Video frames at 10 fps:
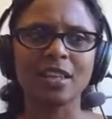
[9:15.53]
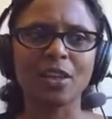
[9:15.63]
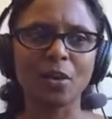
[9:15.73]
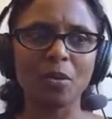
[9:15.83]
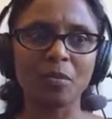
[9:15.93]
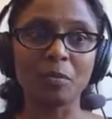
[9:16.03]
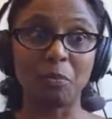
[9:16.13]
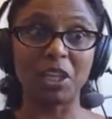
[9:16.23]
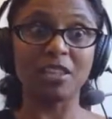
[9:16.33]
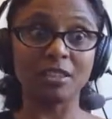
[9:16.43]
you know
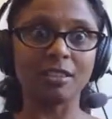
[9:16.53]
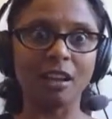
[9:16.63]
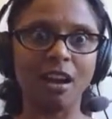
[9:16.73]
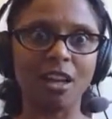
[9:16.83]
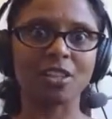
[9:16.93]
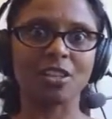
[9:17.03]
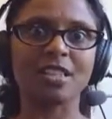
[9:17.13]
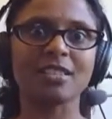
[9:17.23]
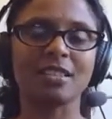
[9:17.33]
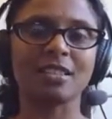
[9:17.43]
build large
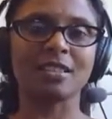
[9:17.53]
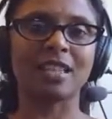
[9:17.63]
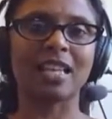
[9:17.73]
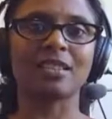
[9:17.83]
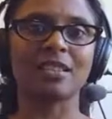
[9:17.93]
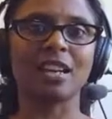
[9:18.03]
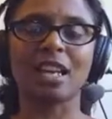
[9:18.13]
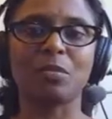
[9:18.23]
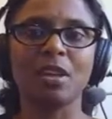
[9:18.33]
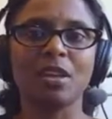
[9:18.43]
clusters and at the
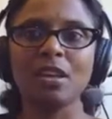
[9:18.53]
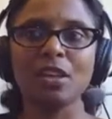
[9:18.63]
time